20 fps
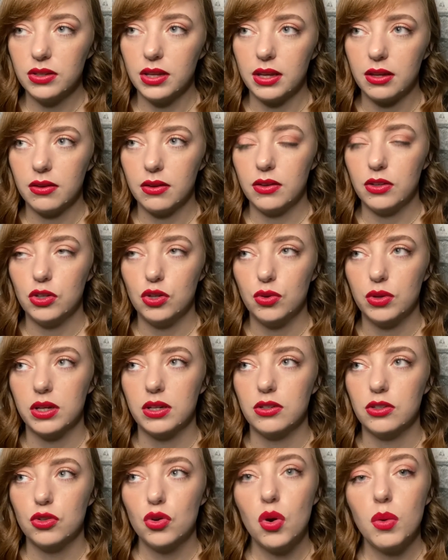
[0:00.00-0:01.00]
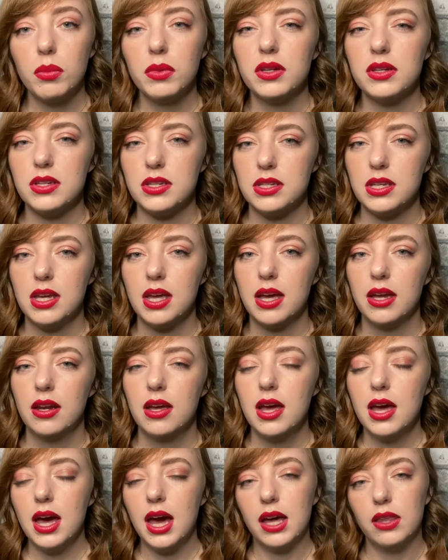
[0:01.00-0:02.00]
Like you can normally see it
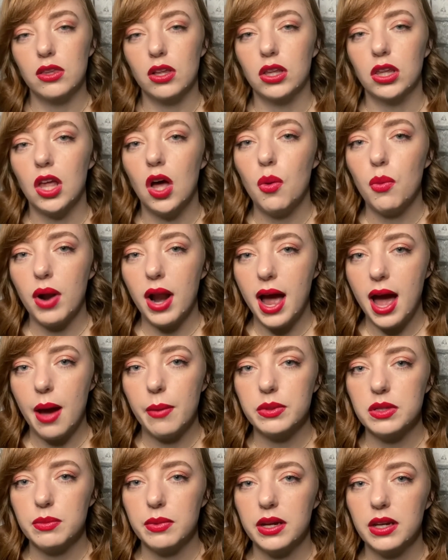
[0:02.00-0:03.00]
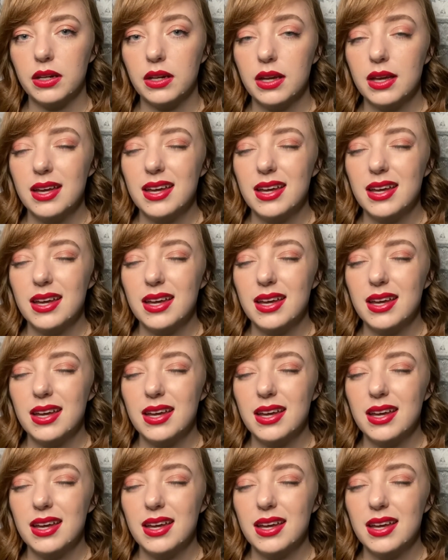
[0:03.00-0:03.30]
in the lower abdomen.